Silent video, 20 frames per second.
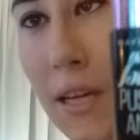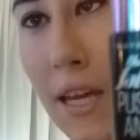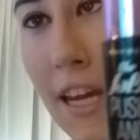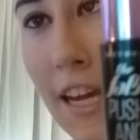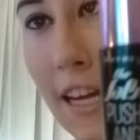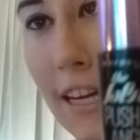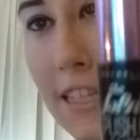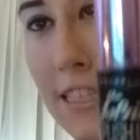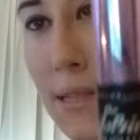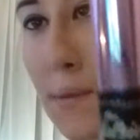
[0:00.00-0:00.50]

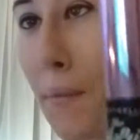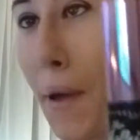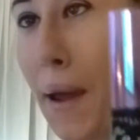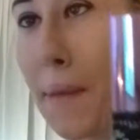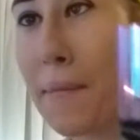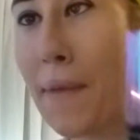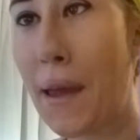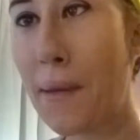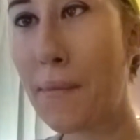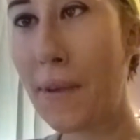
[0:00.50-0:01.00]
And it's by
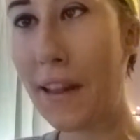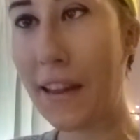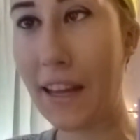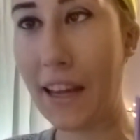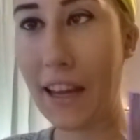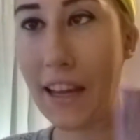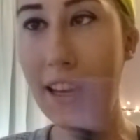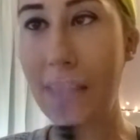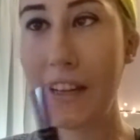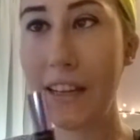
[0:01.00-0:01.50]

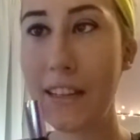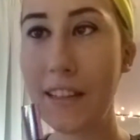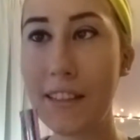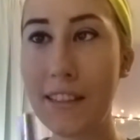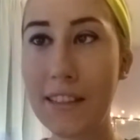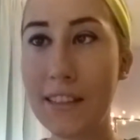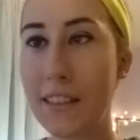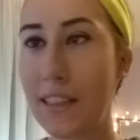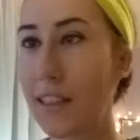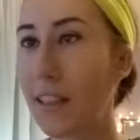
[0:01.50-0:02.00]
Maybelline.
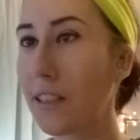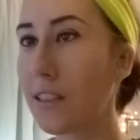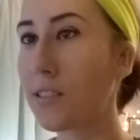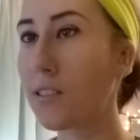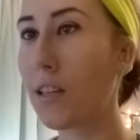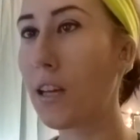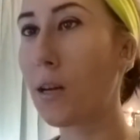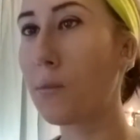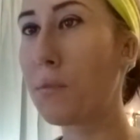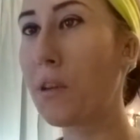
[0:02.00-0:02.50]

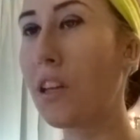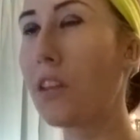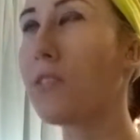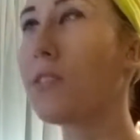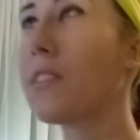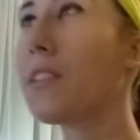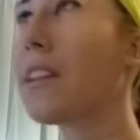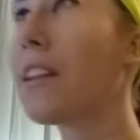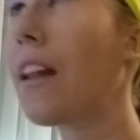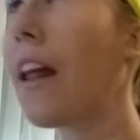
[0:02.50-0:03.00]
So I'll be
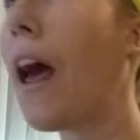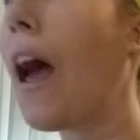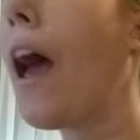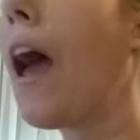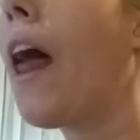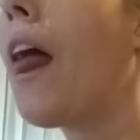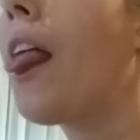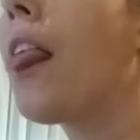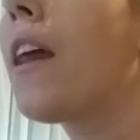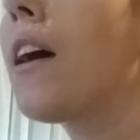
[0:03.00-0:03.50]
using
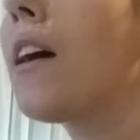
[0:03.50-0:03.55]
that.